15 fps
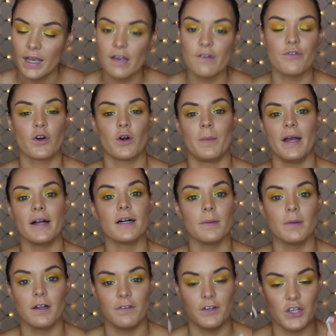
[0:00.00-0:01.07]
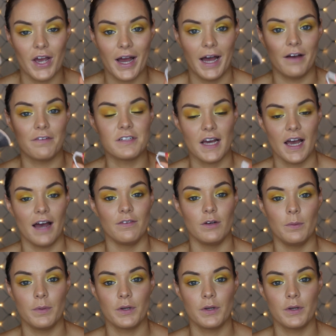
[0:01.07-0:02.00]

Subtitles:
if you're a makeup lover, you have to have it,